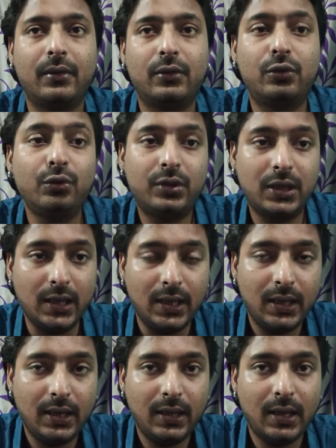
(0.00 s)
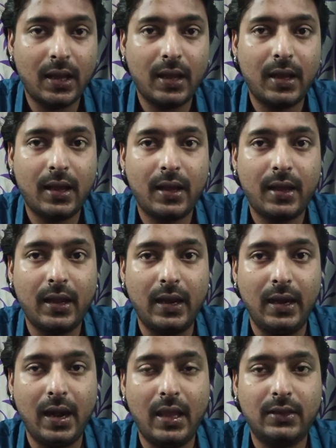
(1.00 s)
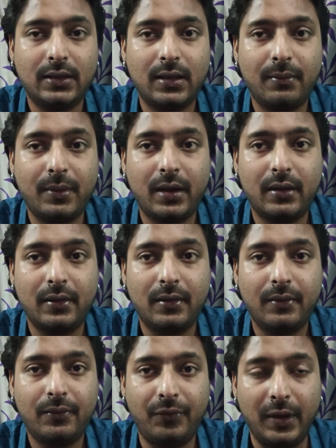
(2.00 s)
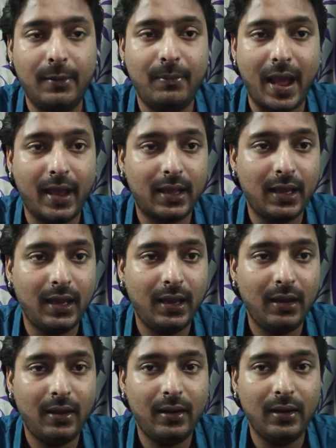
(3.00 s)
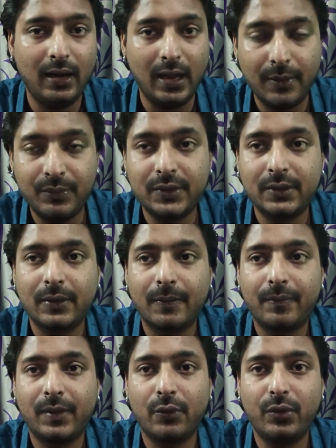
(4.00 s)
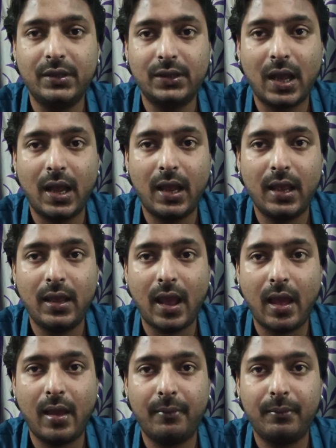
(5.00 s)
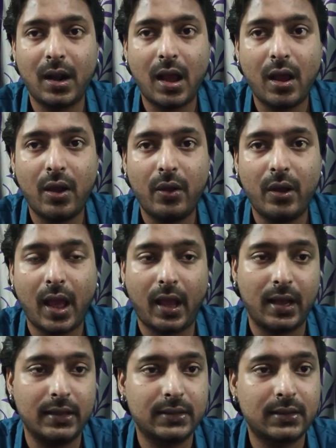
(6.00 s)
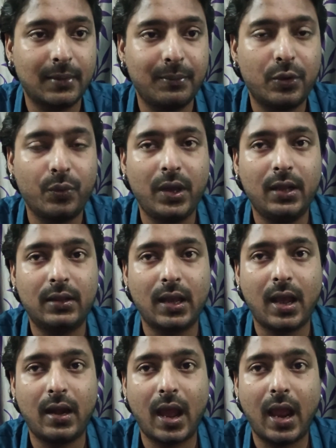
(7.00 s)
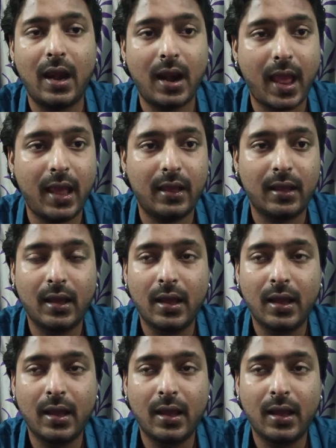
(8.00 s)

toothy in nature, but feedbacky nibs, which I am now accustomed to it, and I like